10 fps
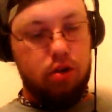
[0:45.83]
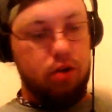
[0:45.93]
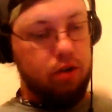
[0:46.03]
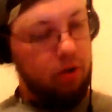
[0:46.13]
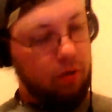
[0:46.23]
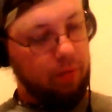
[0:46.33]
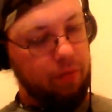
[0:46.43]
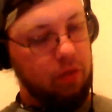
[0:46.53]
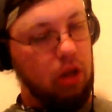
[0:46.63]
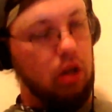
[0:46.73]
So
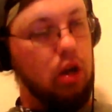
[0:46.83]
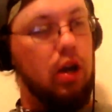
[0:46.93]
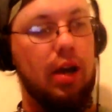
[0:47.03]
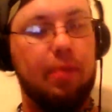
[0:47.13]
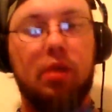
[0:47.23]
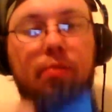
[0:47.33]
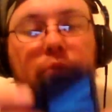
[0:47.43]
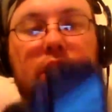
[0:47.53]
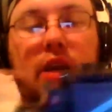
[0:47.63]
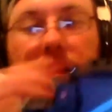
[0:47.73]
I'm going to
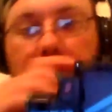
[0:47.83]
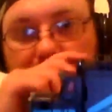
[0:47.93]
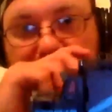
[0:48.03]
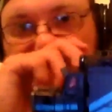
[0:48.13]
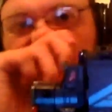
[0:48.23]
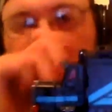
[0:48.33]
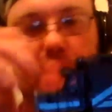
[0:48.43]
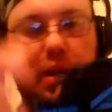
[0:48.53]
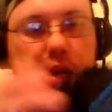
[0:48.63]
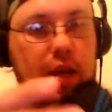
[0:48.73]
put him in
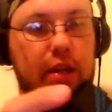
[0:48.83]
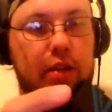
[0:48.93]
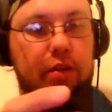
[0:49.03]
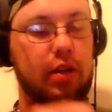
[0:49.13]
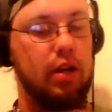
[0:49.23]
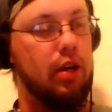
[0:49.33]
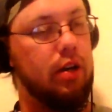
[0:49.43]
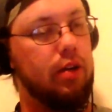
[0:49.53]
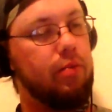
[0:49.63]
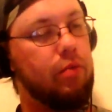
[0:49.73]
his,
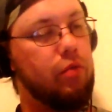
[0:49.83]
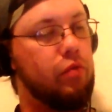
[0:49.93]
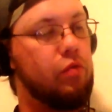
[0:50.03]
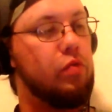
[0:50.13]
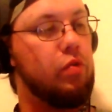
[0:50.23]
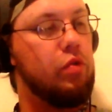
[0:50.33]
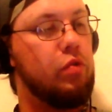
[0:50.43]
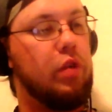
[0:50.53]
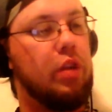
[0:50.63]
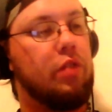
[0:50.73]
uh,
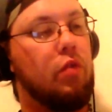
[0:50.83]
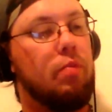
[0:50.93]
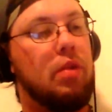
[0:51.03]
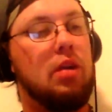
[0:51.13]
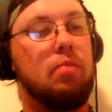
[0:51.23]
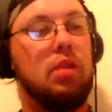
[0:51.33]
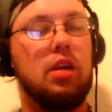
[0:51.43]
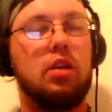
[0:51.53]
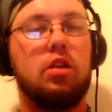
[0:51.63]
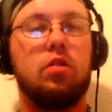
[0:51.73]
transform him
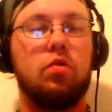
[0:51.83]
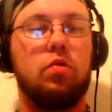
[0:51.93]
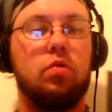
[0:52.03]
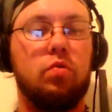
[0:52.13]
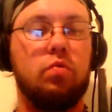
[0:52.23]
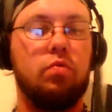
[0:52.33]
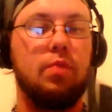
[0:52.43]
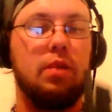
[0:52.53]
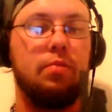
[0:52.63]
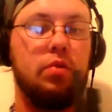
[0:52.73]
into
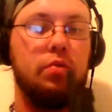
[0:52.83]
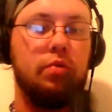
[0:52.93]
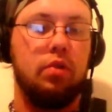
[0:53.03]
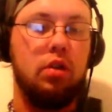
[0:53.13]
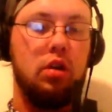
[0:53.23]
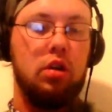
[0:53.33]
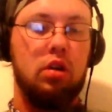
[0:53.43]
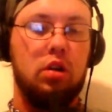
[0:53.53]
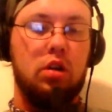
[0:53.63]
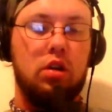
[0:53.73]
robot mode.
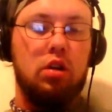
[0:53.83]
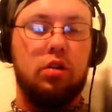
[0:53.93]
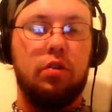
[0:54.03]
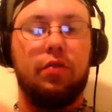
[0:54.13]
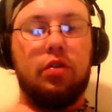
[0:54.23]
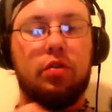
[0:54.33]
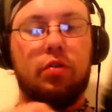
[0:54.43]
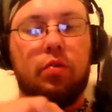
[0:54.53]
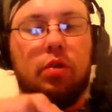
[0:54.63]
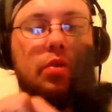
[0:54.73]
So first,
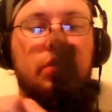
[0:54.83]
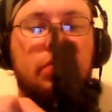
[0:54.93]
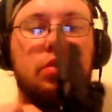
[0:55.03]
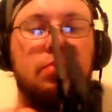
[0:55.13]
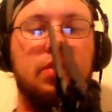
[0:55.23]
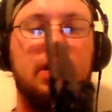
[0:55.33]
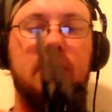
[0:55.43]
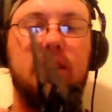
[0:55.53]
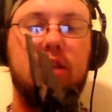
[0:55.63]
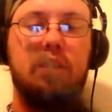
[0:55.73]
what I'm going to do is I'm going to take
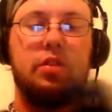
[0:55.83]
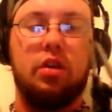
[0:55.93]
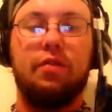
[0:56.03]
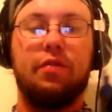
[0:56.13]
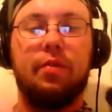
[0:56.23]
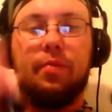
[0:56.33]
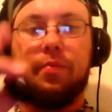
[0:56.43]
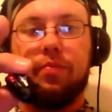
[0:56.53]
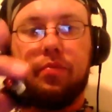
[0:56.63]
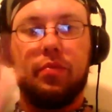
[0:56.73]
these guns off,
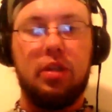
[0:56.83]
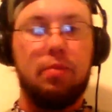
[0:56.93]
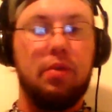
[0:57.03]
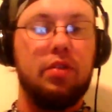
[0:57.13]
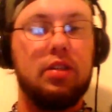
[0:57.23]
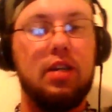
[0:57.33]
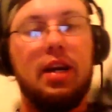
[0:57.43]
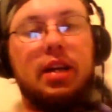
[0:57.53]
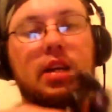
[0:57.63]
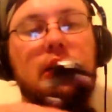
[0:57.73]
set them off to the
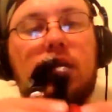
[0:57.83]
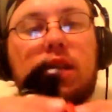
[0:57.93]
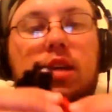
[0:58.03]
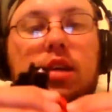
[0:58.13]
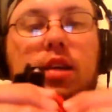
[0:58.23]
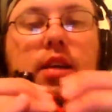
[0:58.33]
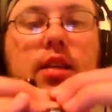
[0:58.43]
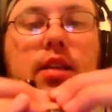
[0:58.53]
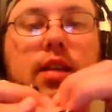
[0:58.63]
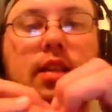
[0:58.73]
side,
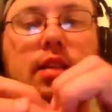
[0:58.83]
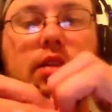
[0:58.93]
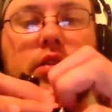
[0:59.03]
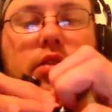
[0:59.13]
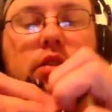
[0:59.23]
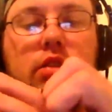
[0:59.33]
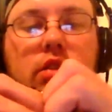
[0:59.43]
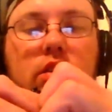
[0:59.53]
take this